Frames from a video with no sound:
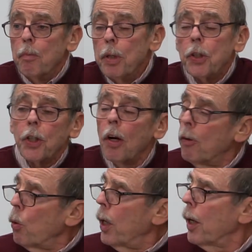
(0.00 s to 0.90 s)
be
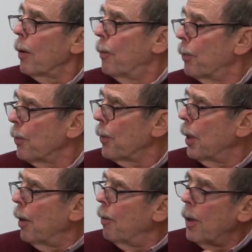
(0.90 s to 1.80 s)
self-aware
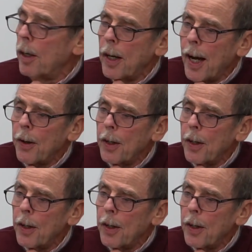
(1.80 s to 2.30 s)
of uh, how,